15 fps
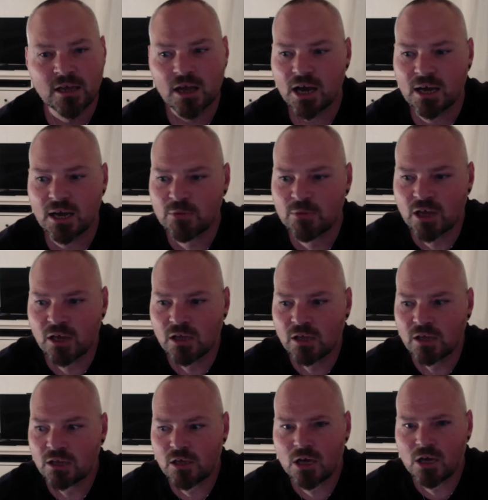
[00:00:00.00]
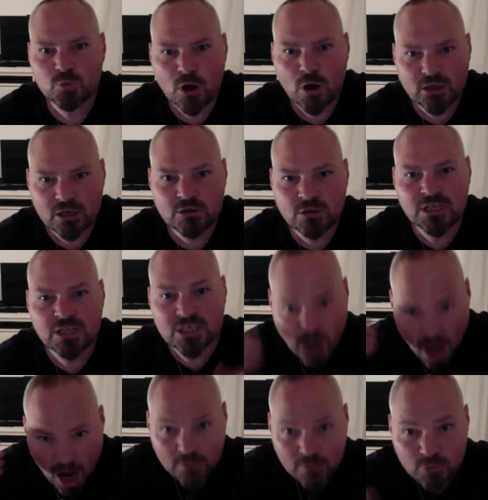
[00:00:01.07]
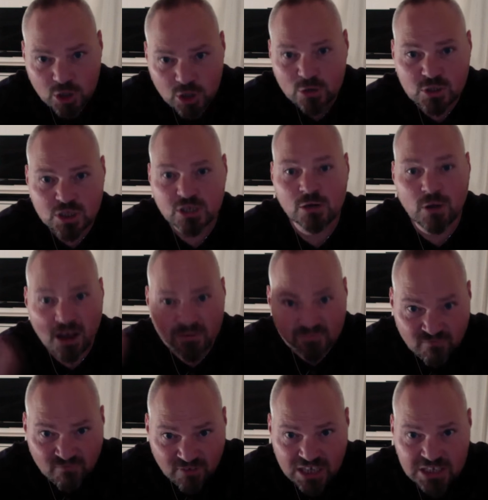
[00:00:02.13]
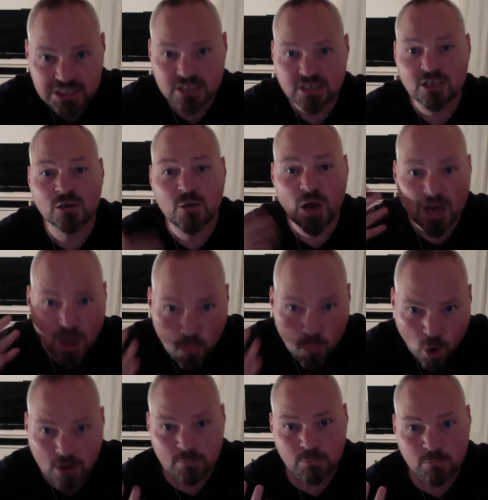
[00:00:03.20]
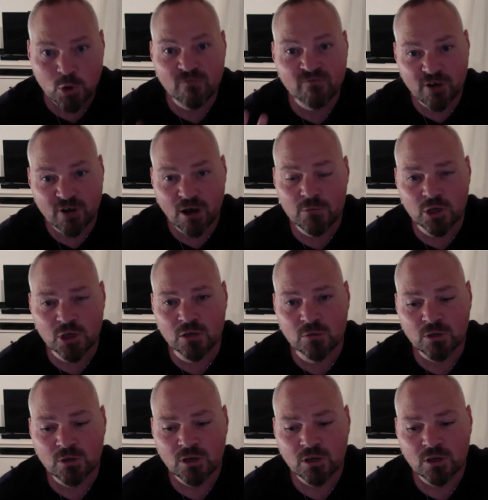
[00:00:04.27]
And I'm like, guys, why are you doing this? I'm using you. I've invested in you, and I want more from you.